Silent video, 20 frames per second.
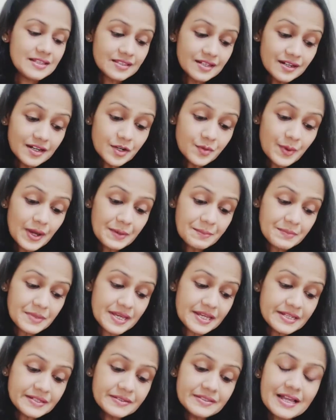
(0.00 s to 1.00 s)
The third one
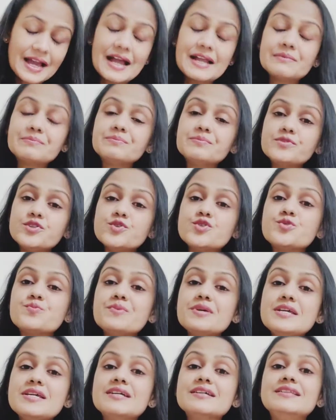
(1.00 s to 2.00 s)
being that you
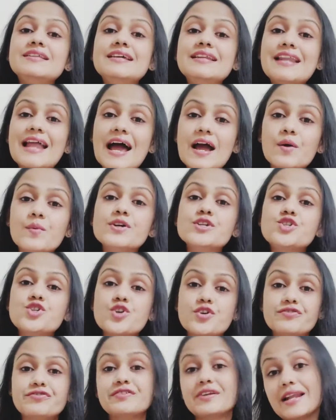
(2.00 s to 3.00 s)
speak the
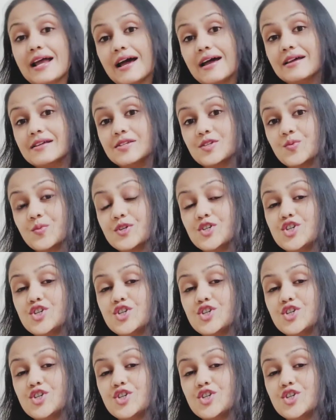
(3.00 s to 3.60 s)
language of clients,